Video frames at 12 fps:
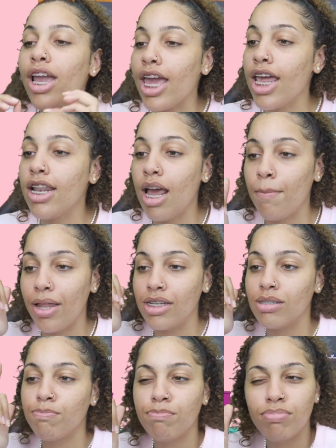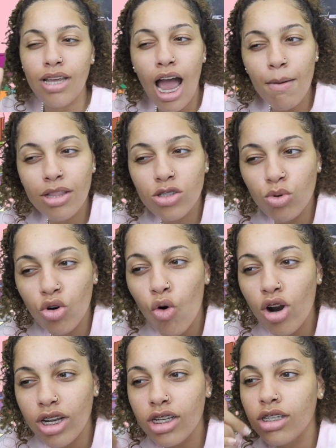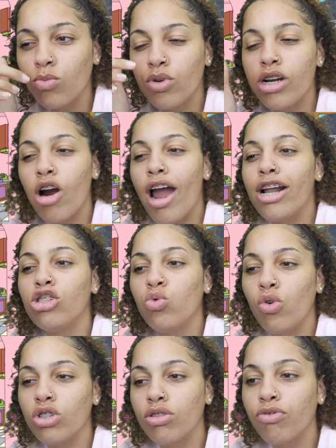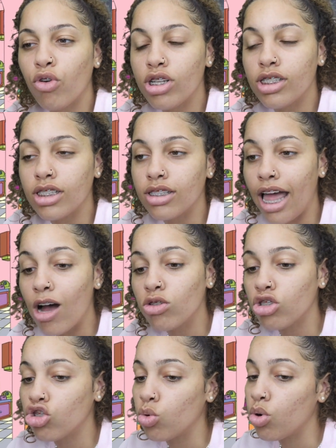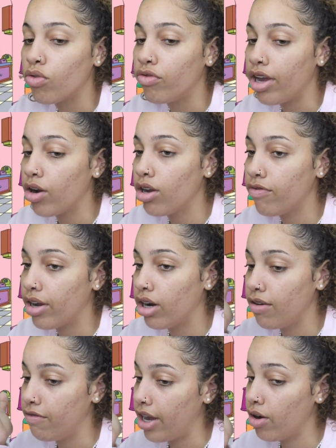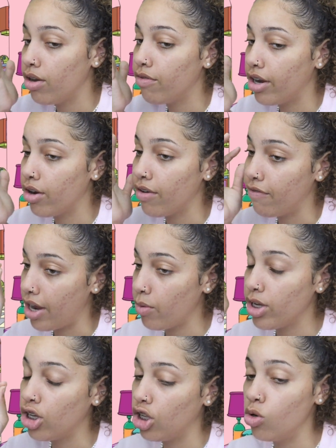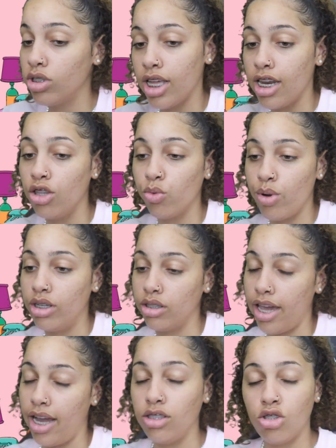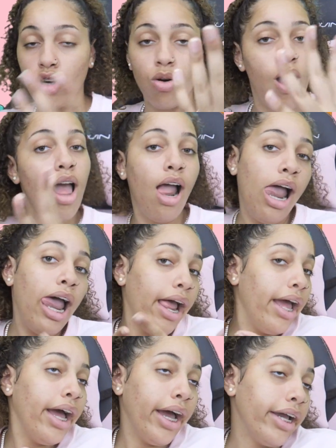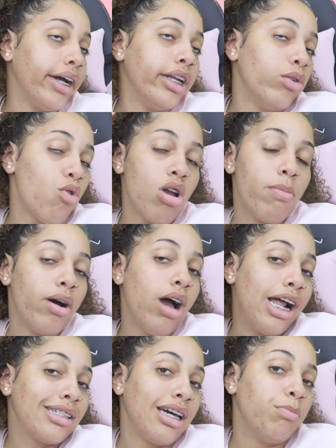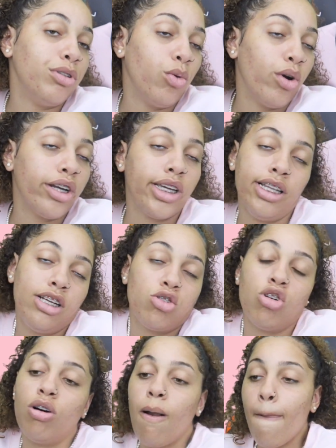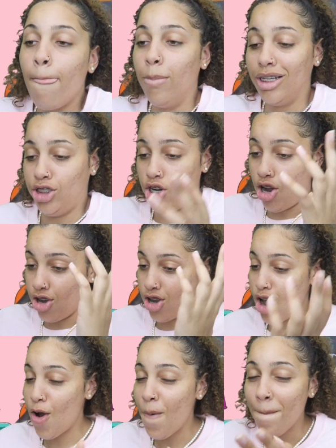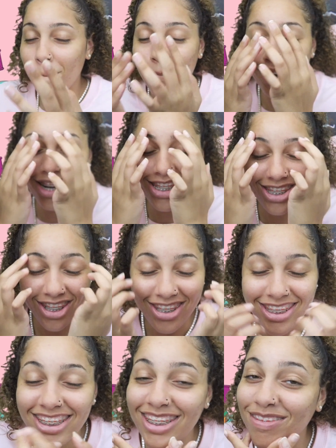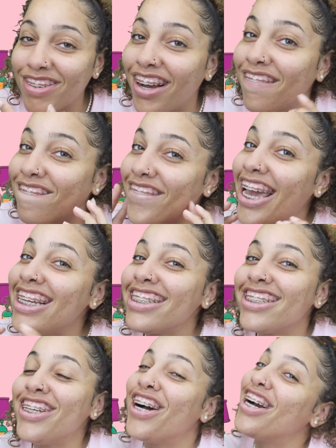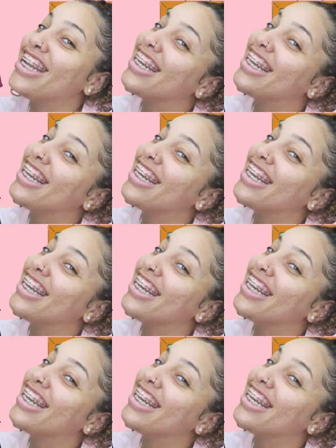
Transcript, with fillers: hitting that by the time of this recording we are at 246,000 so we're very very very very very close to hitting 300k so I ain't got nothing to worry about. I just gotta put the work in, that's all. But y'all know when I start touching my face, y'all